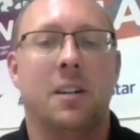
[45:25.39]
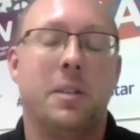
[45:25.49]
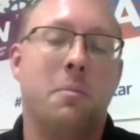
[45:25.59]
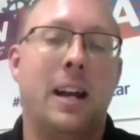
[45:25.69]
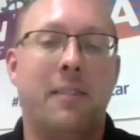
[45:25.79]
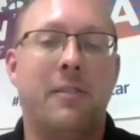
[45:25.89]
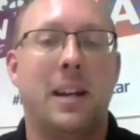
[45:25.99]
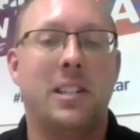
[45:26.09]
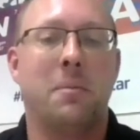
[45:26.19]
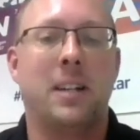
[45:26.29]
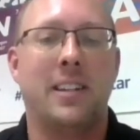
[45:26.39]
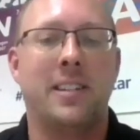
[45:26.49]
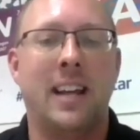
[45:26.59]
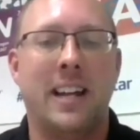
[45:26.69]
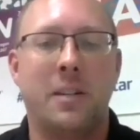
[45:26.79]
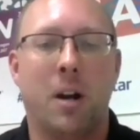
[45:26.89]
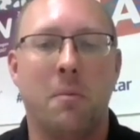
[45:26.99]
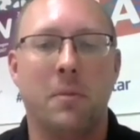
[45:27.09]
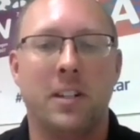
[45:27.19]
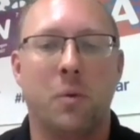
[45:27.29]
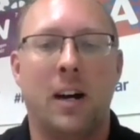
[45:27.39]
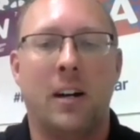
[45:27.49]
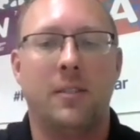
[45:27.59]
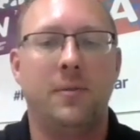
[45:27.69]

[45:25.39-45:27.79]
You might have to make some cuts in that department as well.